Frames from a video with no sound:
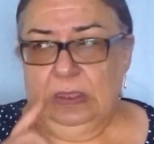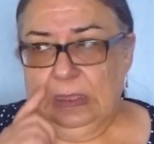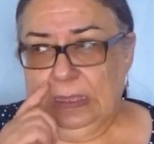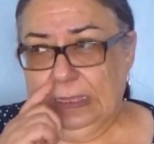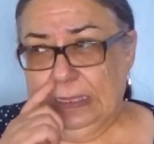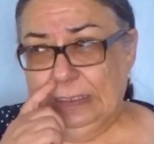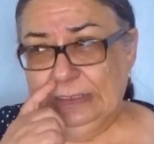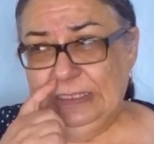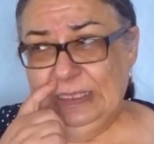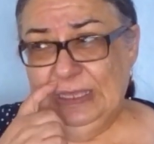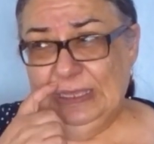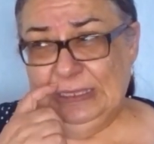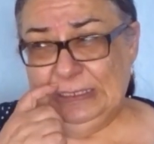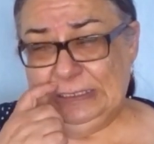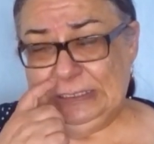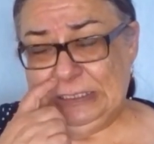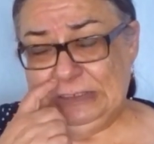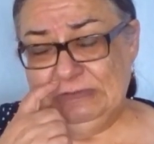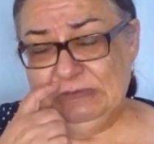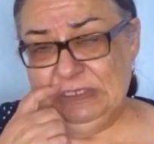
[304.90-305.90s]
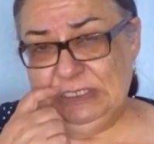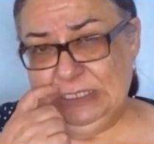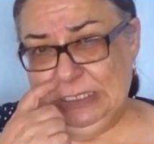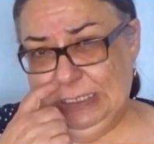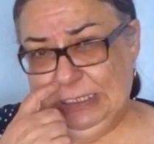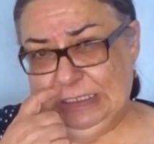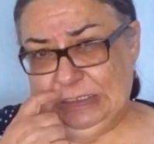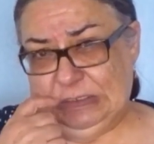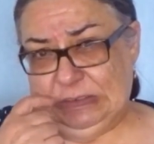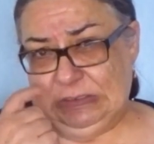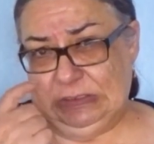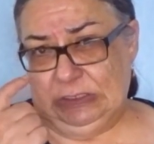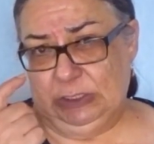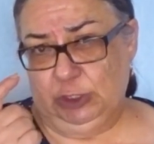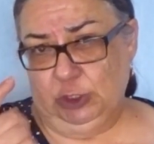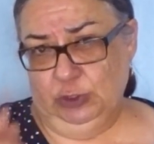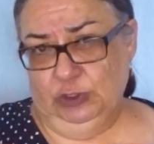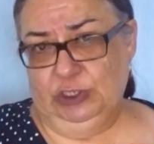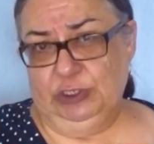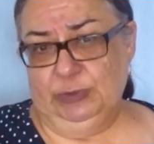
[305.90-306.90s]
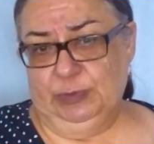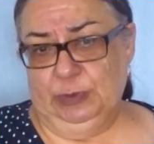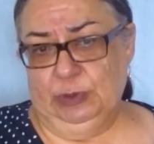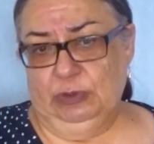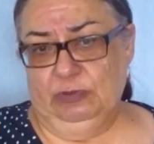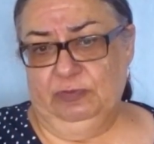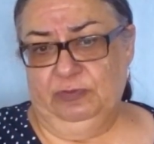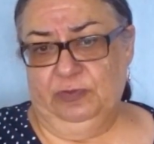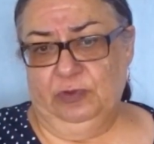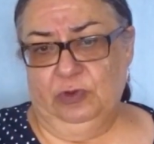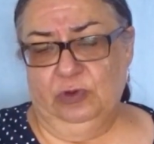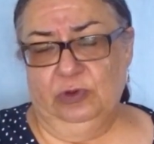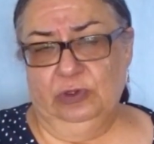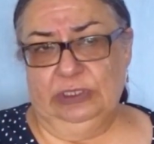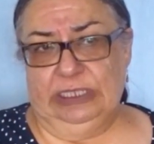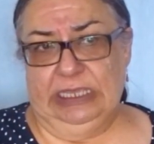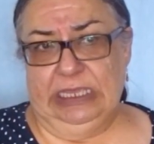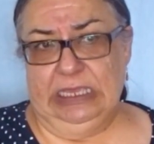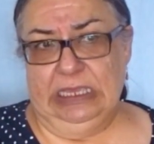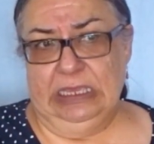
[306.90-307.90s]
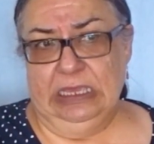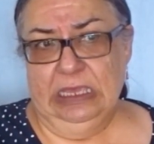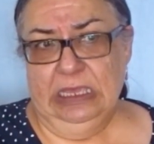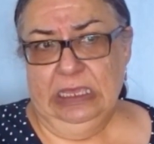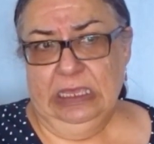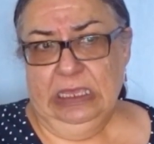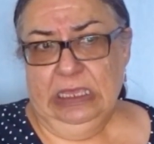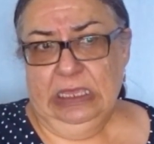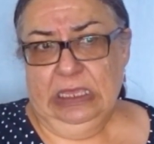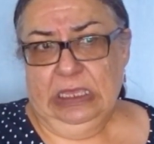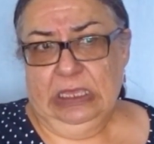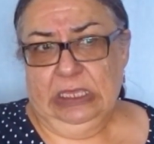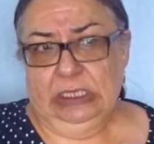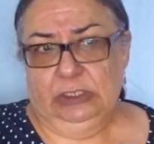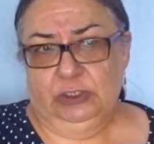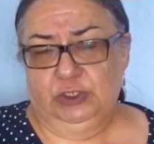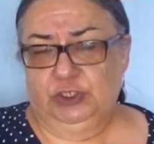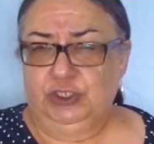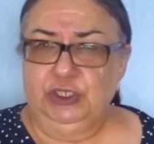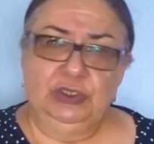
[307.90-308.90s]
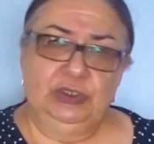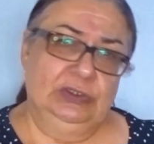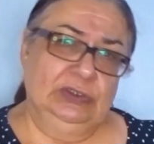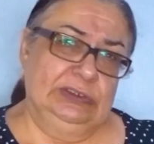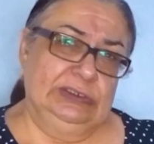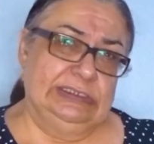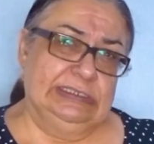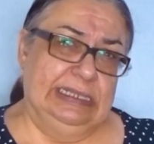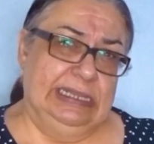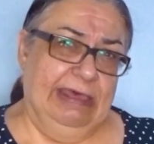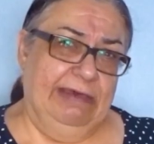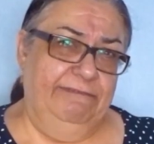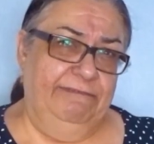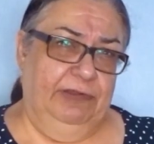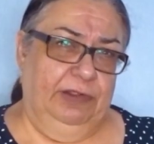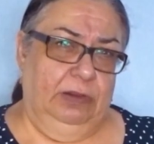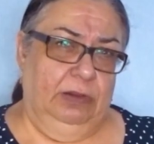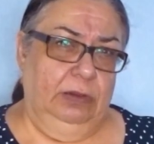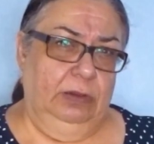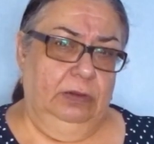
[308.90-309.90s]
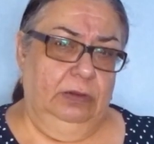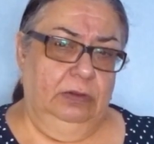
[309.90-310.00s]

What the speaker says: Are the activities suitable for the students' level?